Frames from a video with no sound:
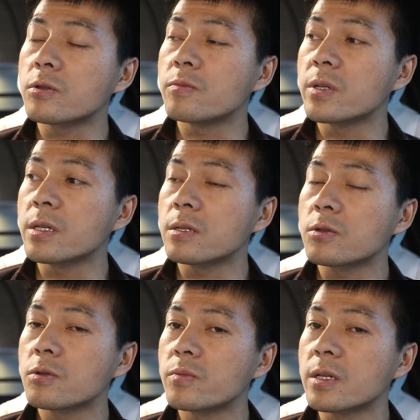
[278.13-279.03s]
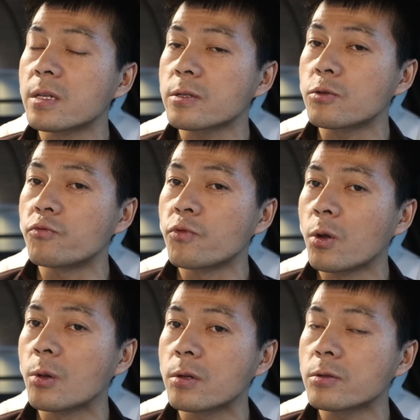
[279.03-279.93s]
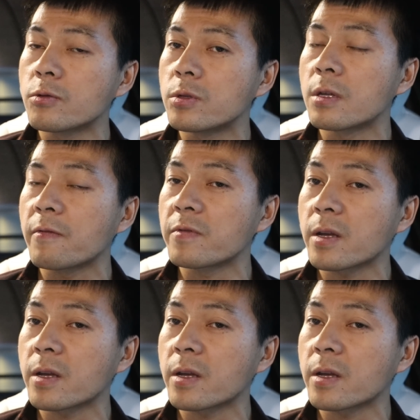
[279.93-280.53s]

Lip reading: to roll good enough.